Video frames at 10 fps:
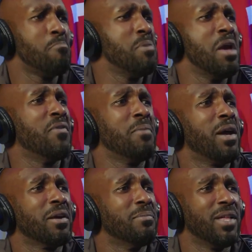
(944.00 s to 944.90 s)
I'm
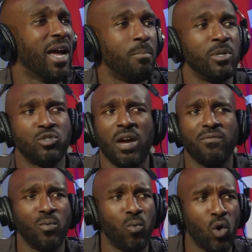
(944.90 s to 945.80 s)
not gonna. I'm gonna
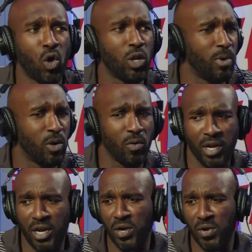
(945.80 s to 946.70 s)
travel the world. I'm gonna go
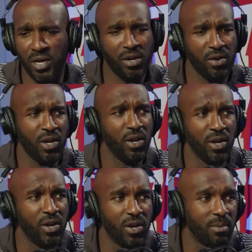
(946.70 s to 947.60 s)
here.
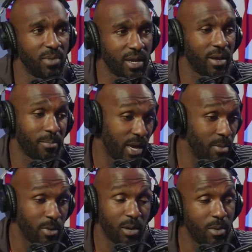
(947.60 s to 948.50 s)
I'm like, man,
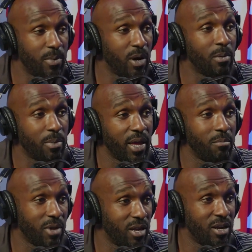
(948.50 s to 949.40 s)
I'm gonna come up here. I'm gonna play.
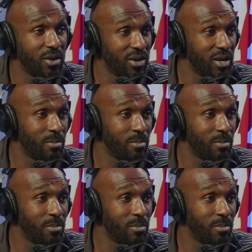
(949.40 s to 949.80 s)
I'm gonna get a degree.